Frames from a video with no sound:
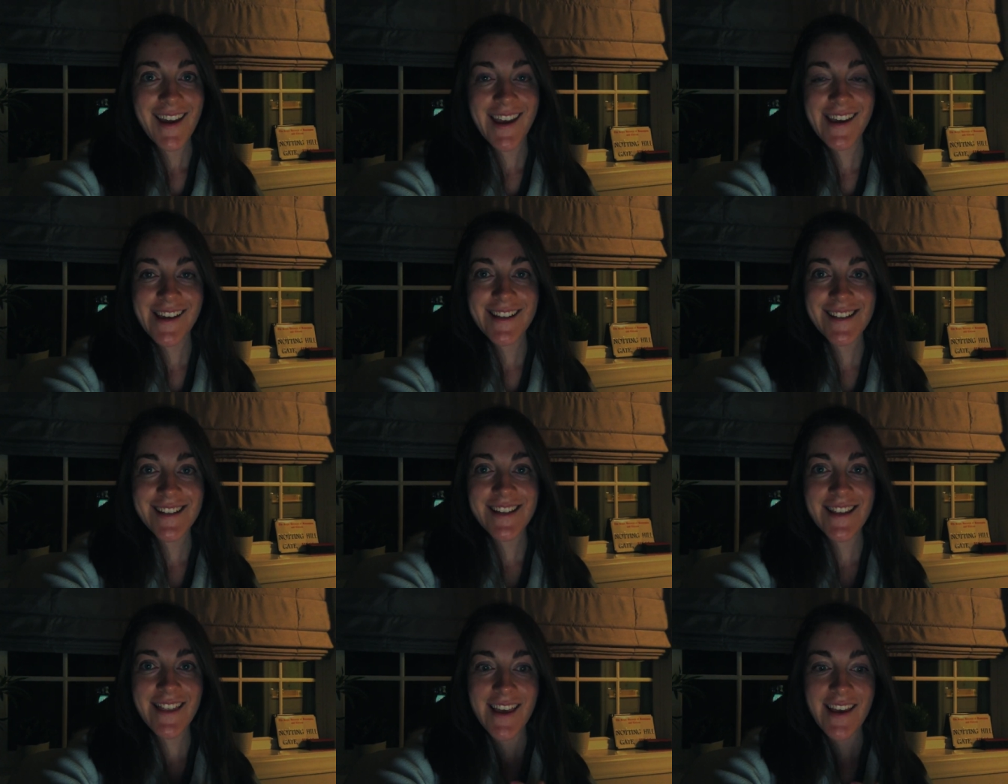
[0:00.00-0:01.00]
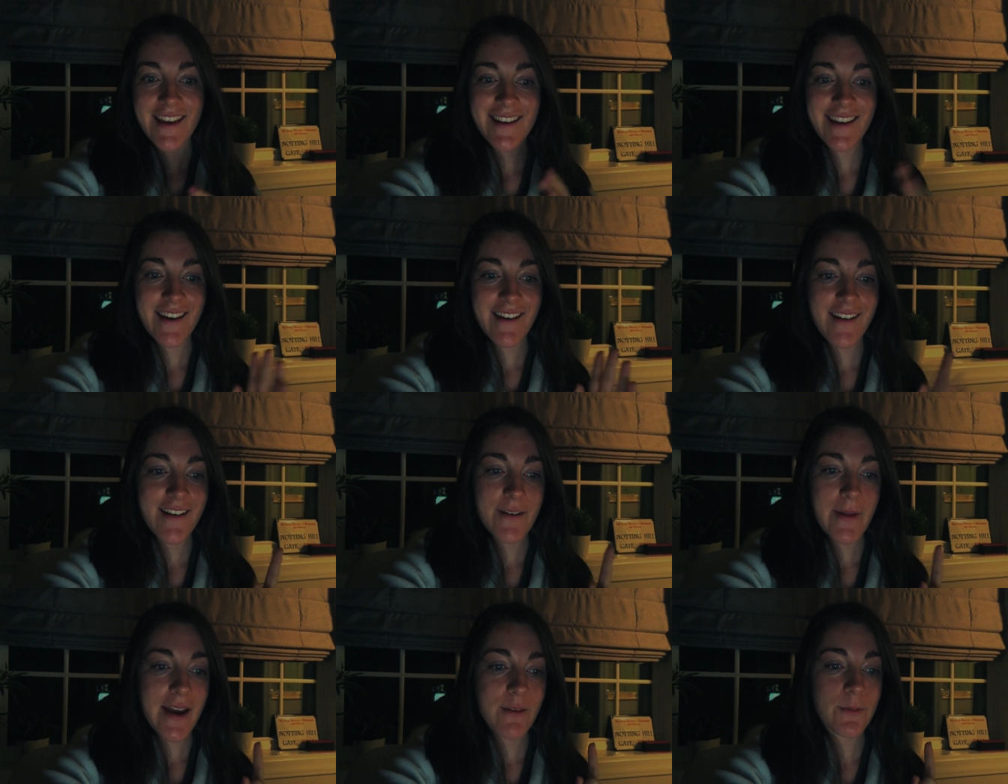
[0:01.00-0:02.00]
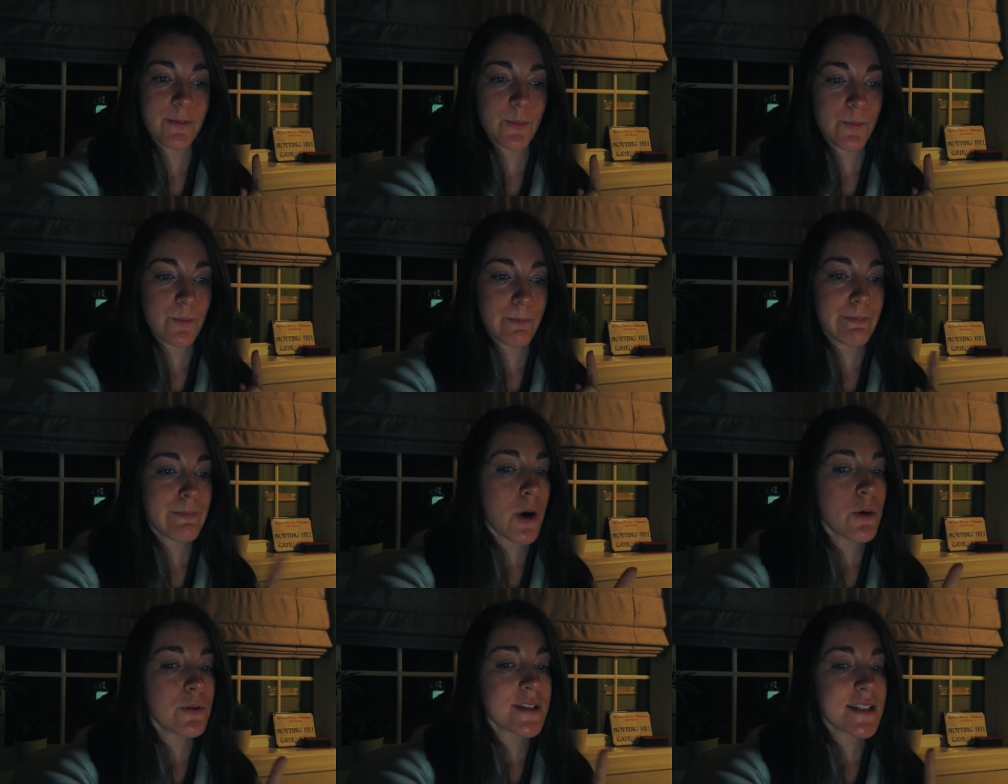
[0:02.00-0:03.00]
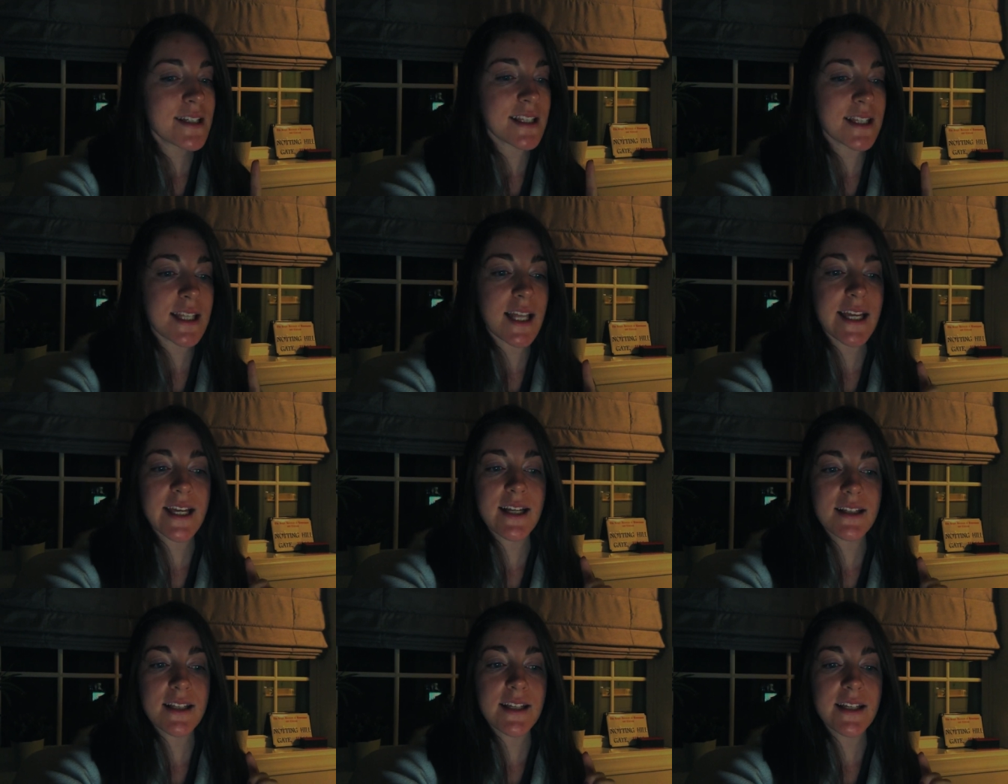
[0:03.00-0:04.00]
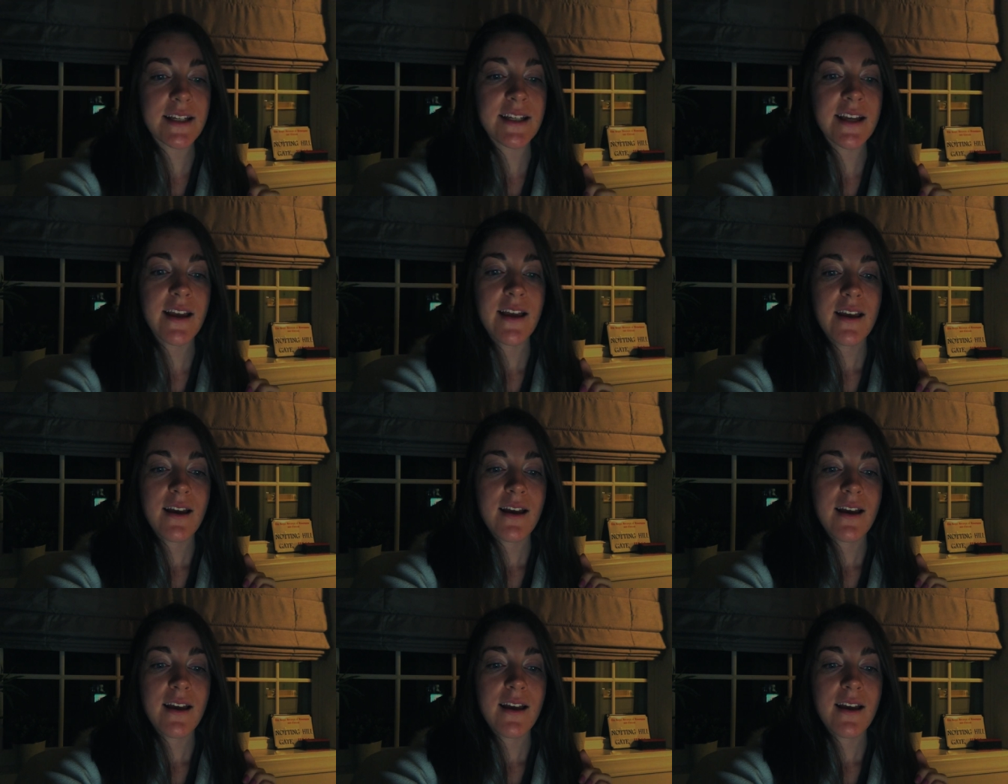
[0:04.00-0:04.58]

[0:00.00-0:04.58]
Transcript: and then um, I would most likely